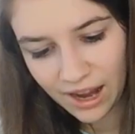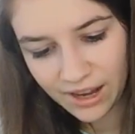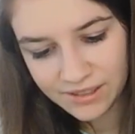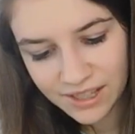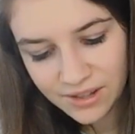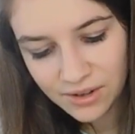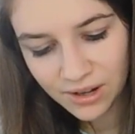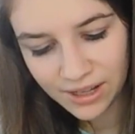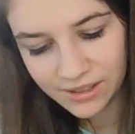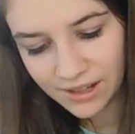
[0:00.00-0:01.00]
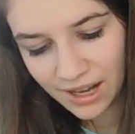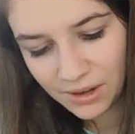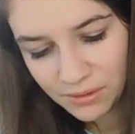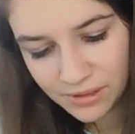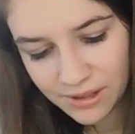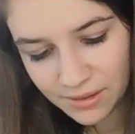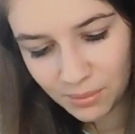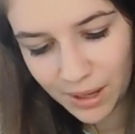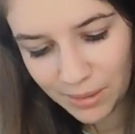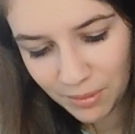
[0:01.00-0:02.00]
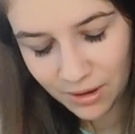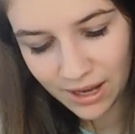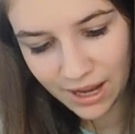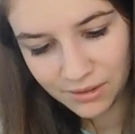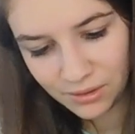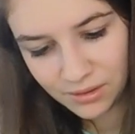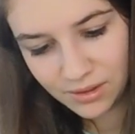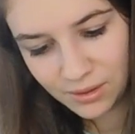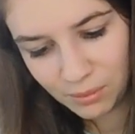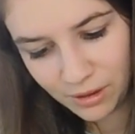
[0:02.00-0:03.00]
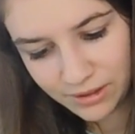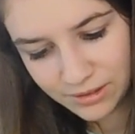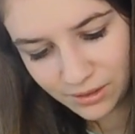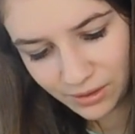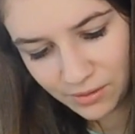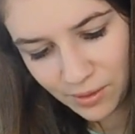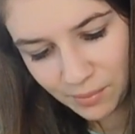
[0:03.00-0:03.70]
I stand corrected, I don't think paper castles is a place to live.